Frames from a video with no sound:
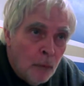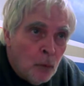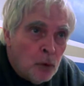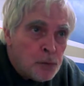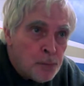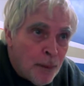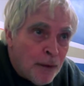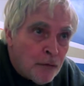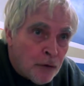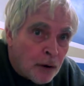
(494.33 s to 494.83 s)

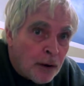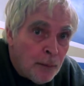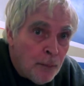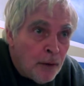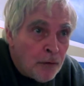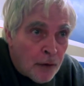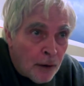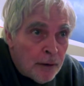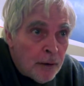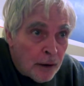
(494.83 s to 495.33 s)
which basically
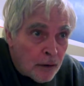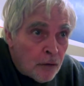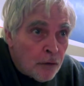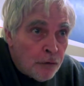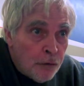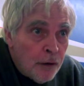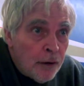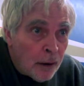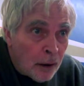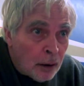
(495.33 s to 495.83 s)
means I didn't
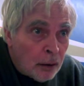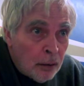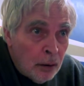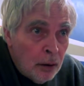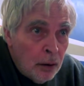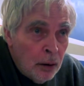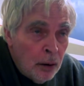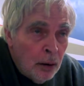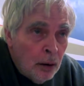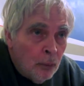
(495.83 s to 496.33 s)
see it
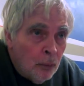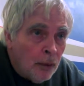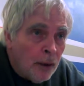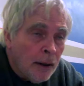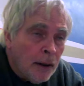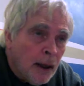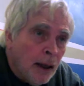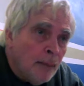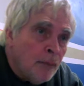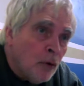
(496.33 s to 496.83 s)
when
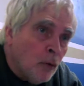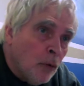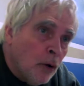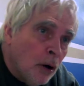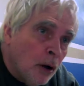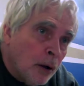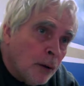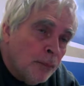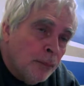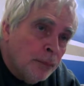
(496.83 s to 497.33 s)
I came to
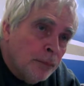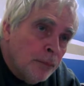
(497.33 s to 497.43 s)
work.